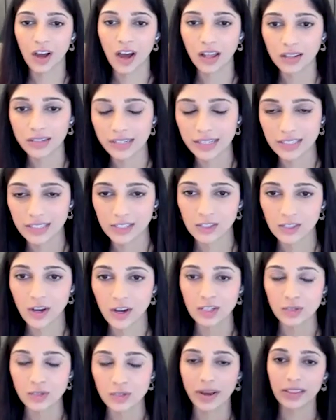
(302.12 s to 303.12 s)
the hollowness is
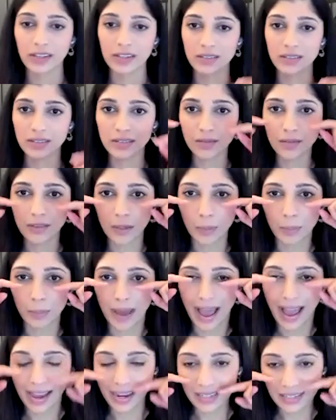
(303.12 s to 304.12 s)
caused by the
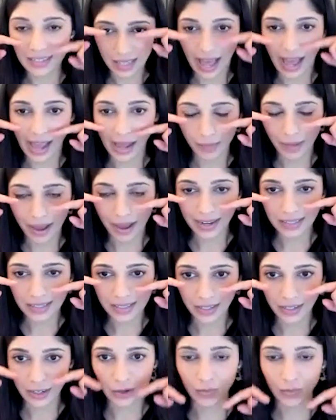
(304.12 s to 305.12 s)
bags, the eye bags,
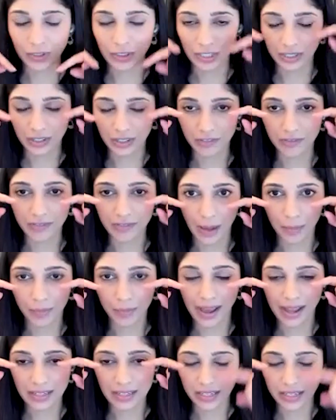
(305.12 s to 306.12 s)
which are the fat
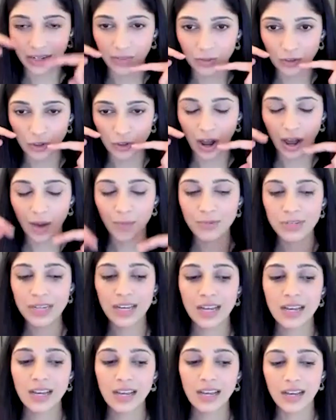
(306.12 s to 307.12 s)
pads that have dropped,
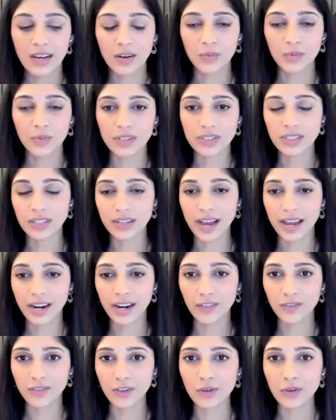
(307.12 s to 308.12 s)
we're still kind
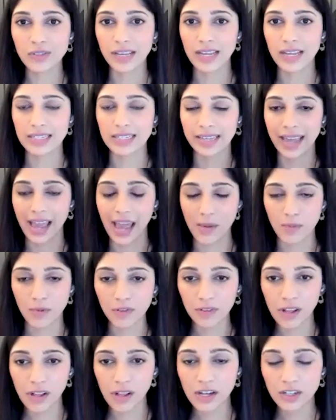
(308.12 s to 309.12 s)
of using it to
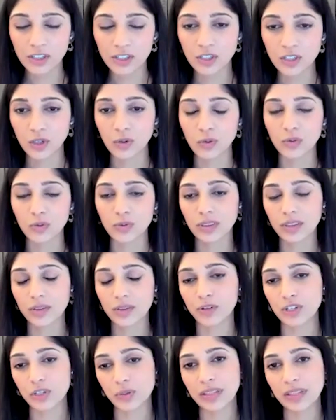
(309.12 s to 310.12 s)
camouflage. So
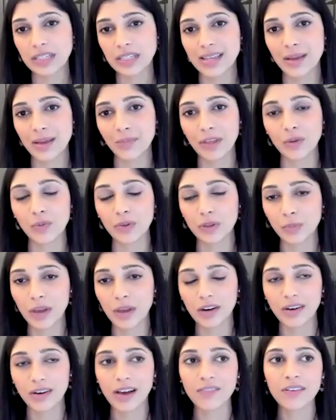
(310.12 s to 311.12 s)
we're doing the same thing with
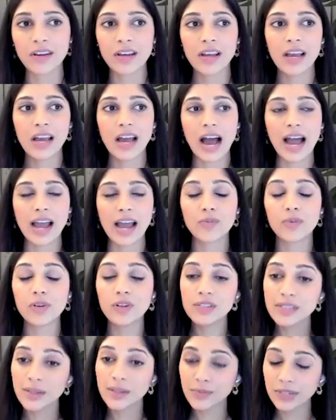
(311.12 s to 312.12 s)
PRF. I
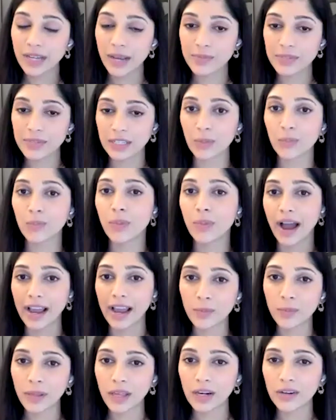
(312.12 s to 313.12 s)
will sometimes
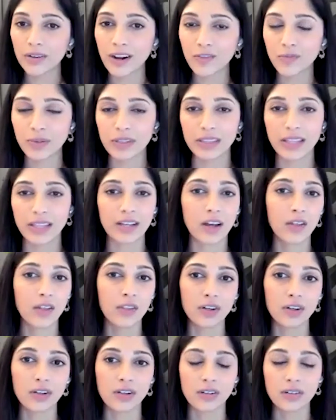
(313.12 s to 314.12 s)
combine PRF with like
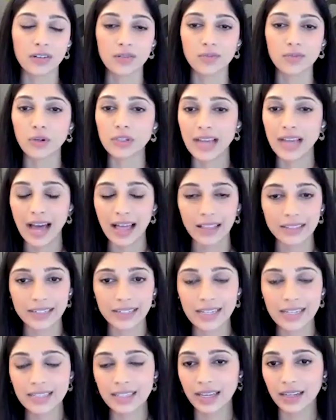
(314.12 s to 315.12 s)
other
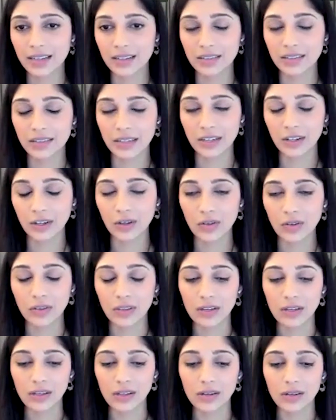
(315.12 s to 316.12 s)
modalities, like,
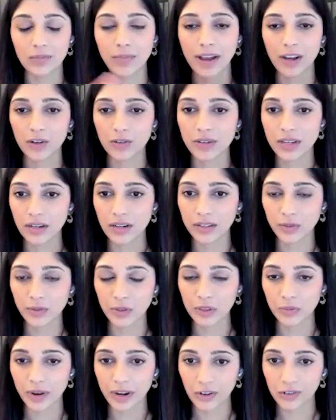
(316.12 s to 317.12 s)
the microneedling
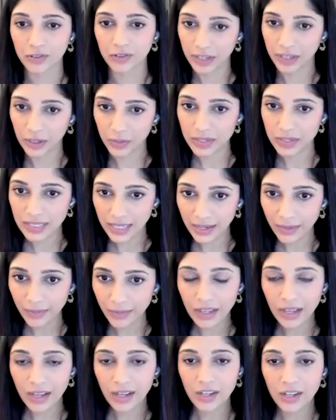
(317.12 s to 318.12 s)
with radio frequency.
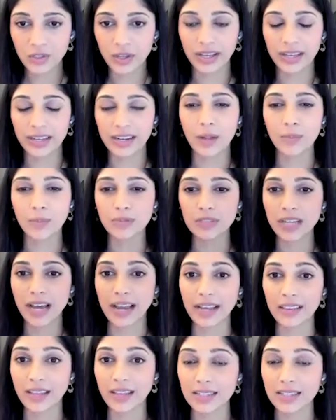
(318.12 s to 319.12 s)
So I can help
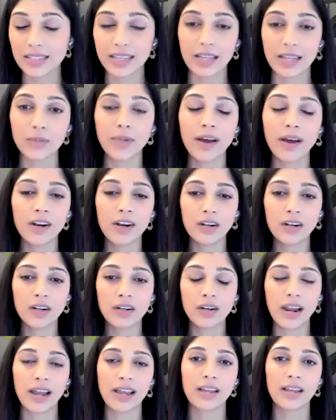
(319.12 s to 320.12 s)
tighten that skin
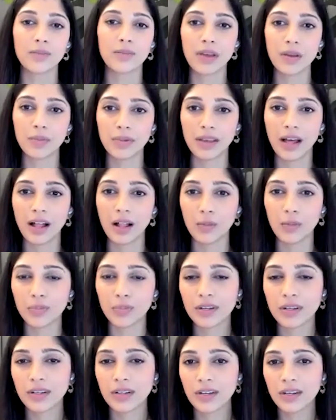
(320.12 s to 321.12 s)
better. I can maybe help
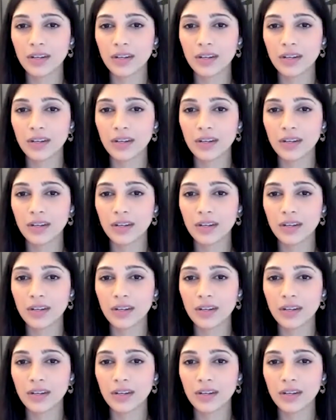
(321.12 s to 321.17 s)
